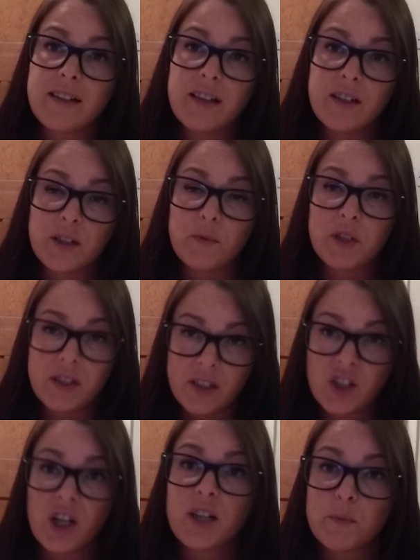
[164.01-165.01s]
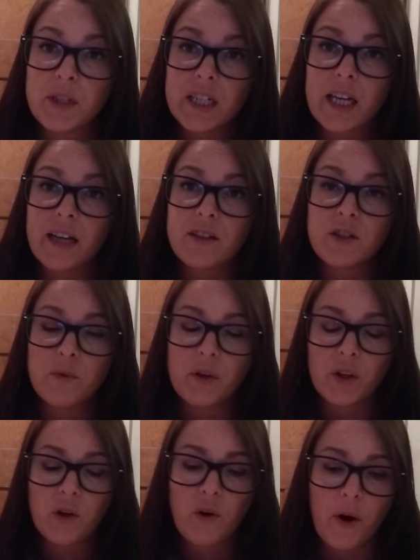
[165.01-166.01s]
essentially, which is a judgment against you in
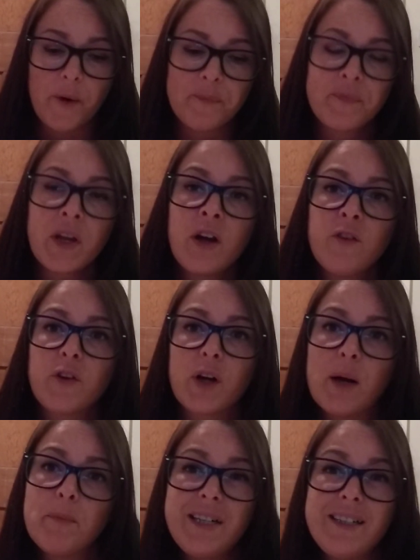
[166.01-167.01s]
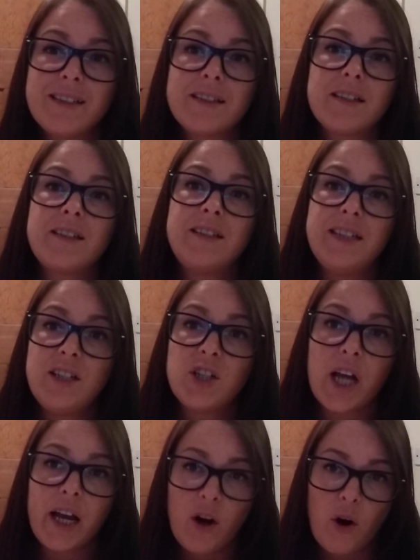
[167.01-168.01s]
the court. For companies, it's a
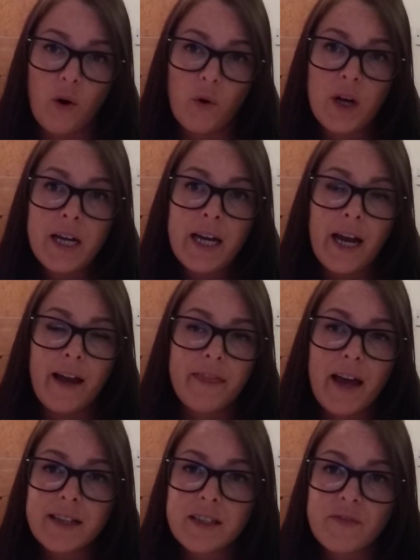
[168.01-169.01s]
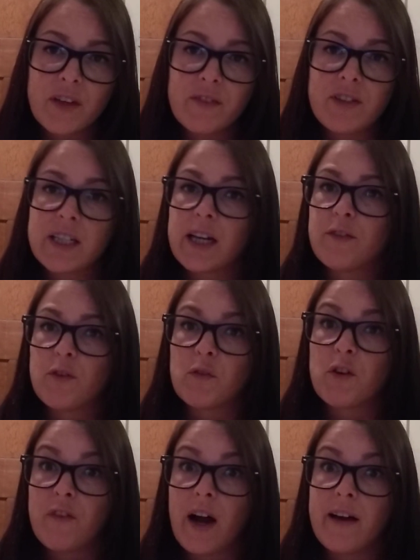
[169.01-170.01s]
CJO, and that's if they have a debt of over
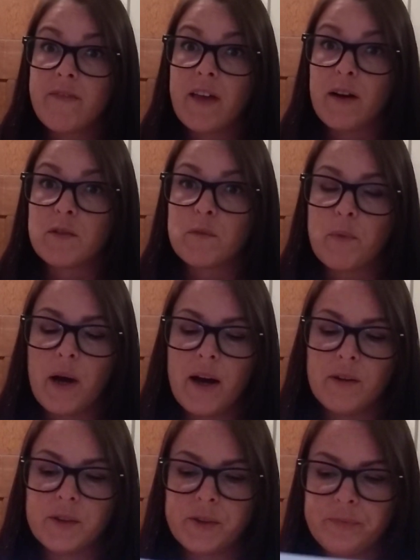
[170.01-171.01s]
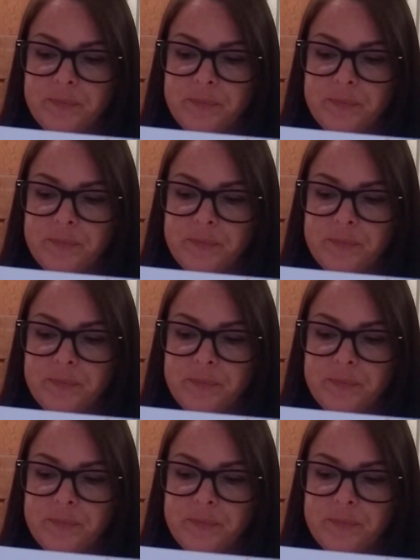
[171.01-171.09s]
£5,000.